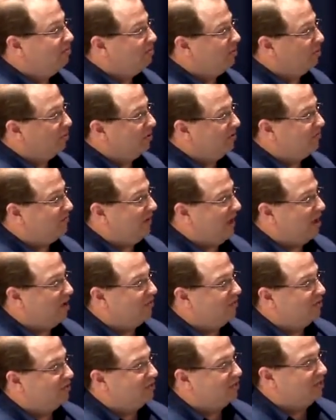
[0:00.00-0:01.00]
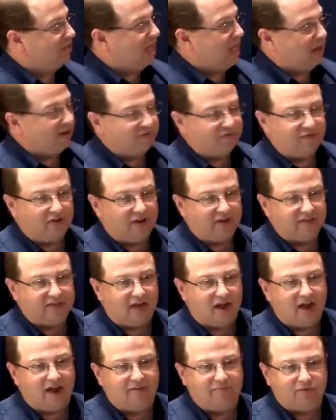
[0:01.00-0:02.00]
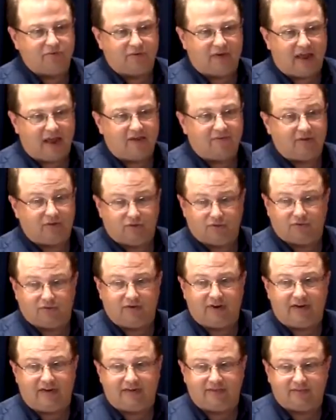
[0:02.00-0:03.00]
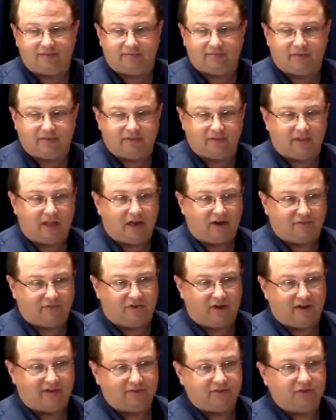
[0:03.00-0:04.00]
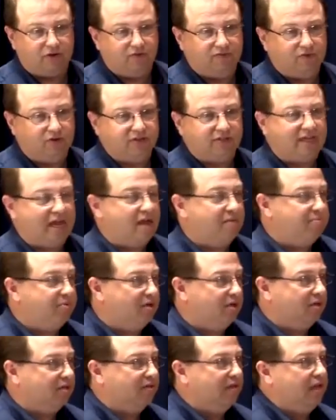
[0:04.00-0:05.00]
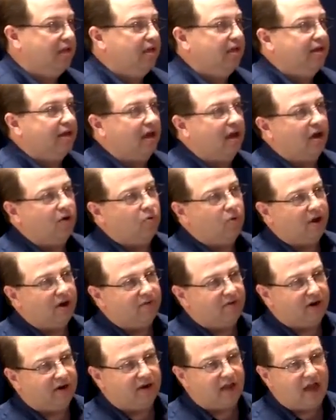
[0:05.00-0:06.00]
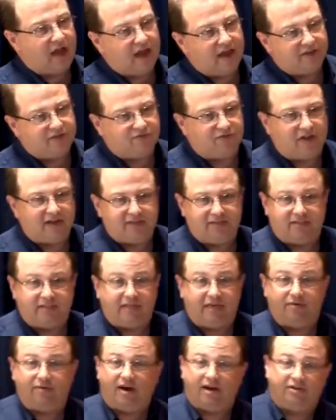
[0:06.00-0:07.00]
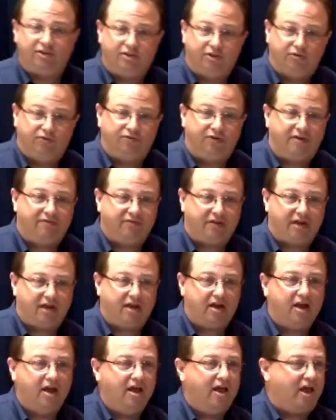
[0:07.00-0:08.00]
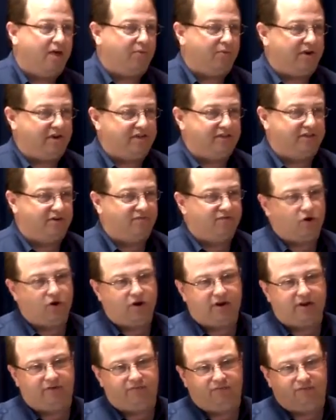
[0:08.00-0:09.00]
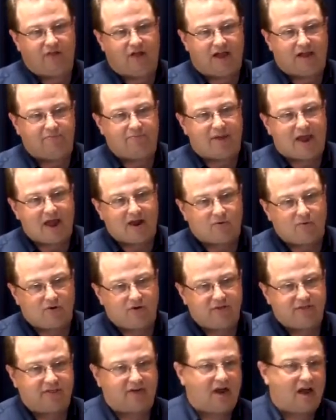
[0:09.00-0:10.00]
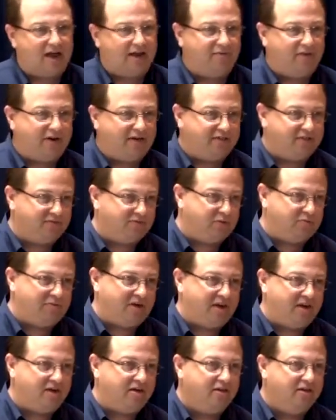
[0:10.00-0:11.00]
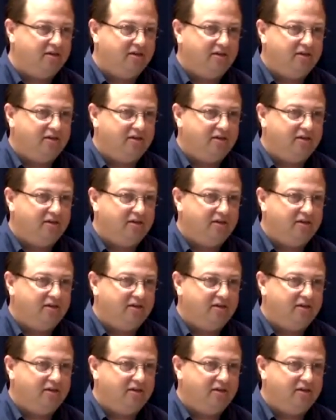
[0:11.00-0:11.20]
But we found there's a lot of fun times when having 3 is a lot of fun. So for example, one of our guys flies a T-Rex 250, and when he's inverted and flying backwards at high rates of speed,